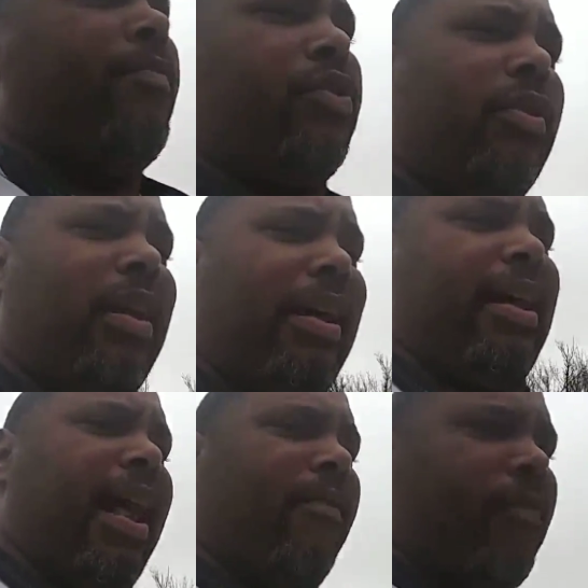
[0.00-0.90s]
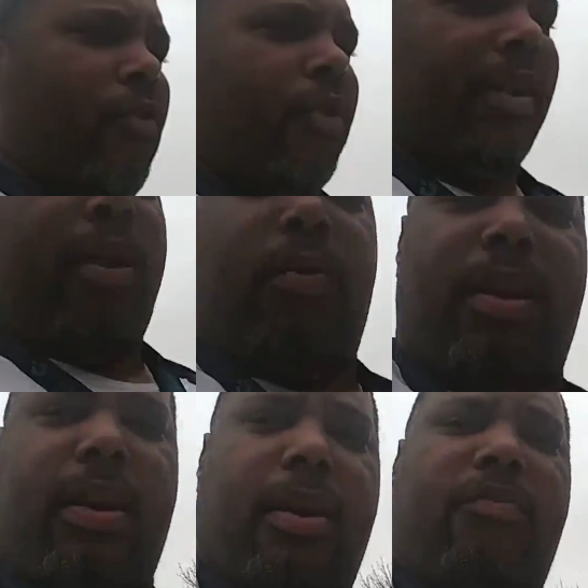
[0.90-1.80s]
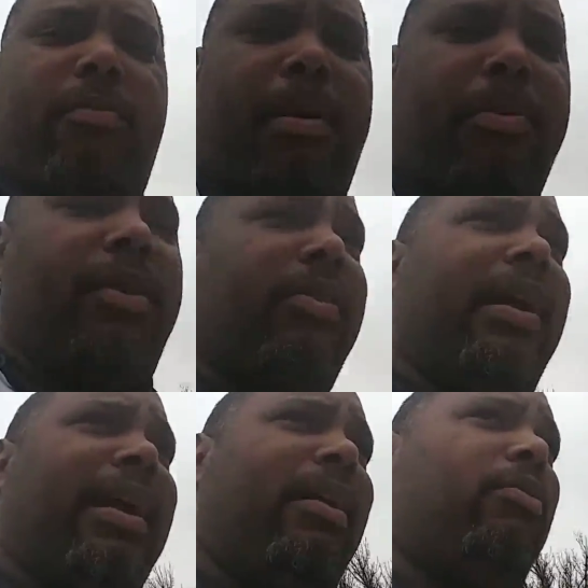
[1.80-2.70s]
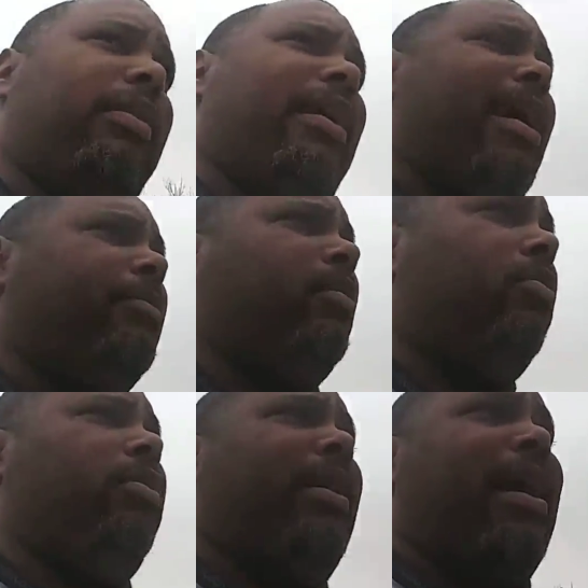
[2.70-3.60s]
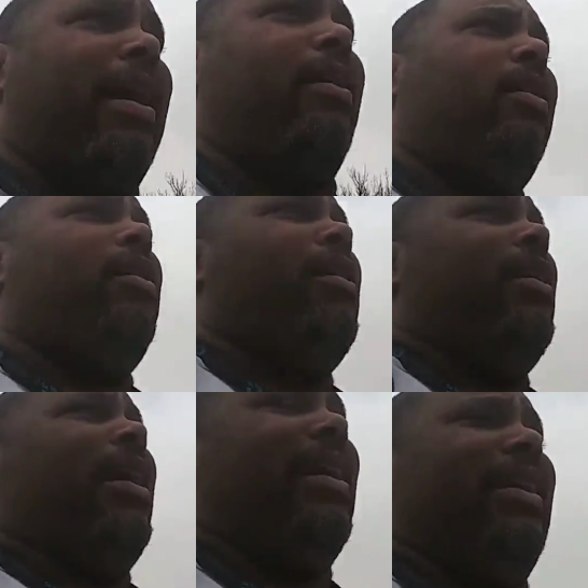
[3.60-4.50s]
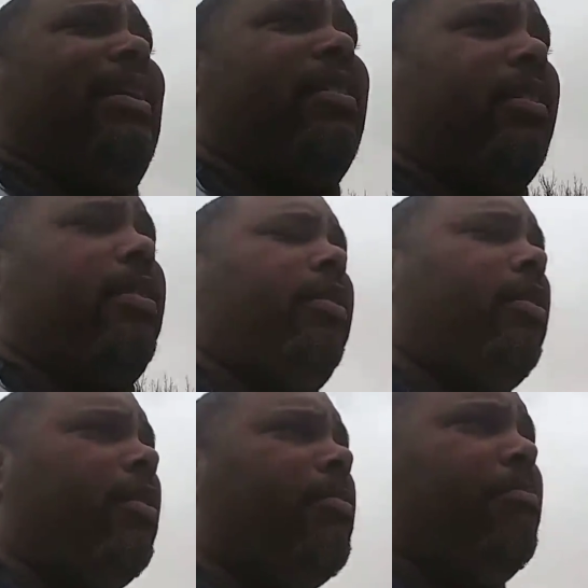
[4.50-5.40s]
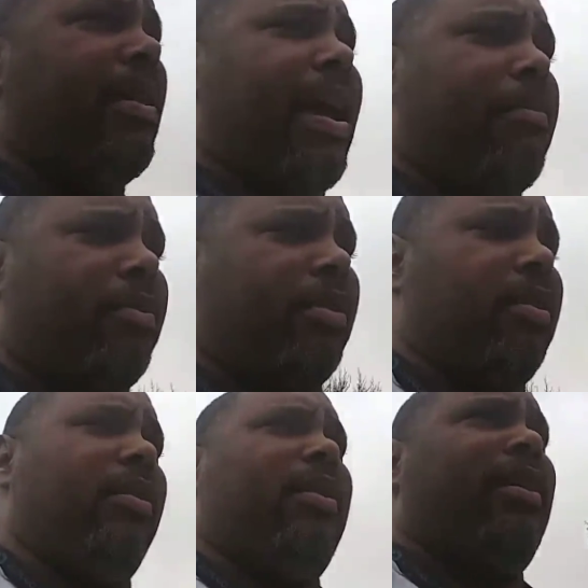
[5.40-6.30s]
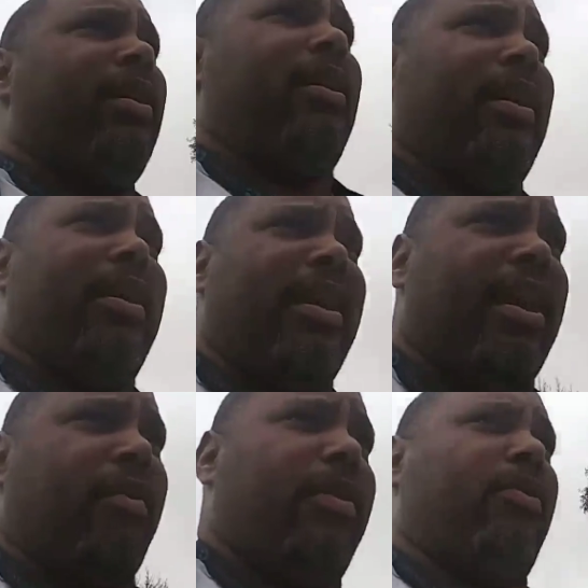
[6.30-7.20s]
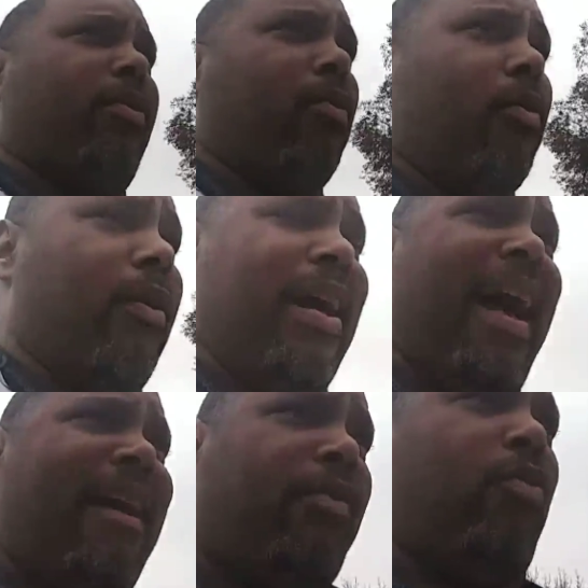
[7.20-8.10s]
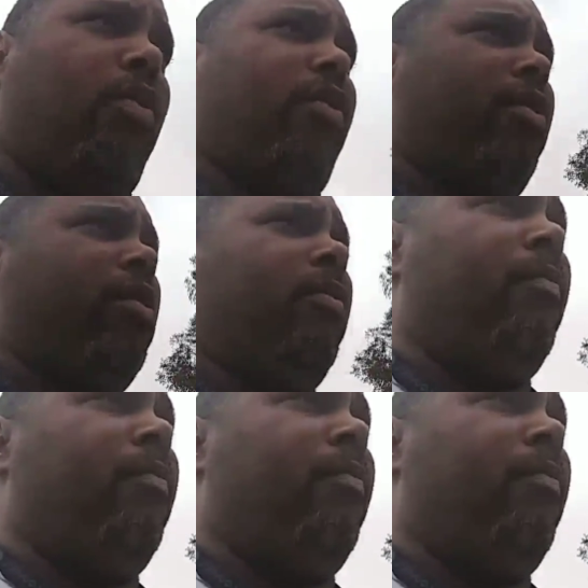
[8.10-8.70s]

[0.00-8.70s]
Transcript: so that I could have a four day weekend for my birthday. I was like, absolutely not. I need to be able to get in here and do the work. I haven't worked